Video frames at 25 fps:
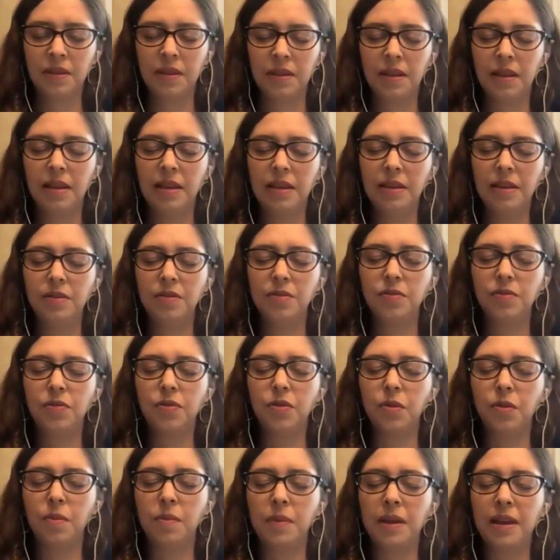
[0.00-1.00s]
In
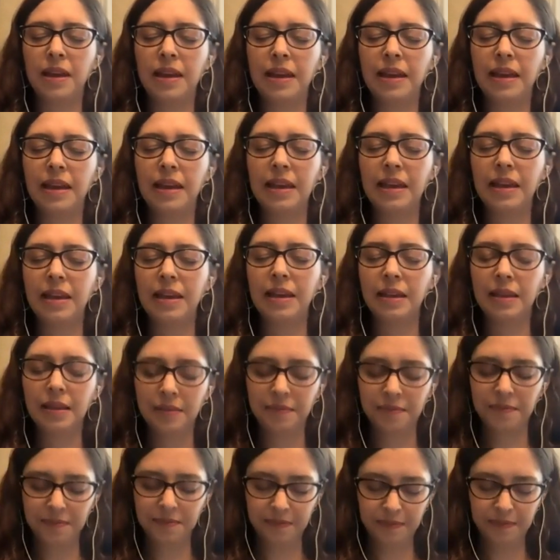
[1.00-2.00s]
for me,
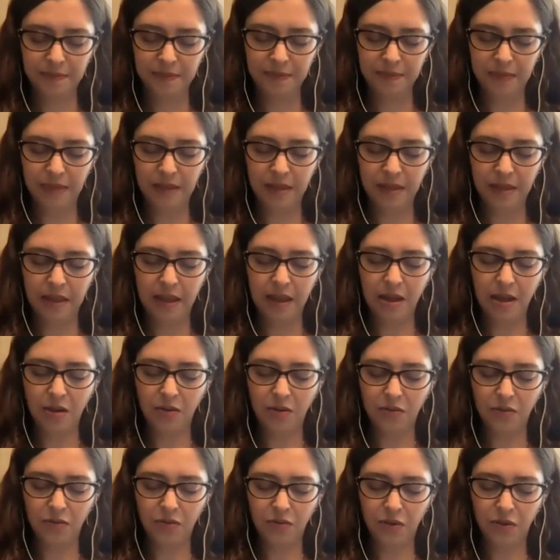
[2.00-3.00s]

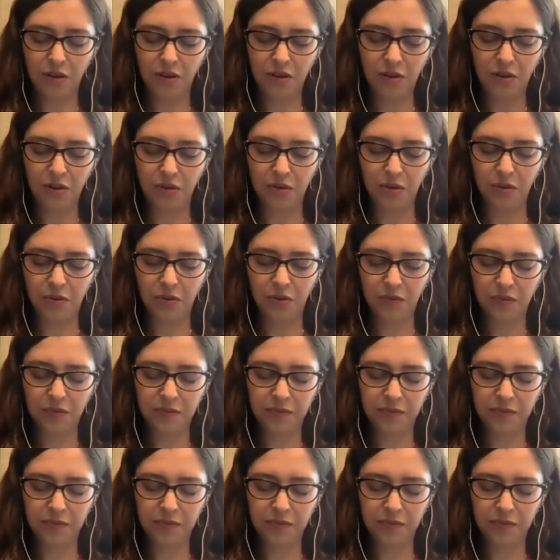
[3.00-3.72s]
out for you.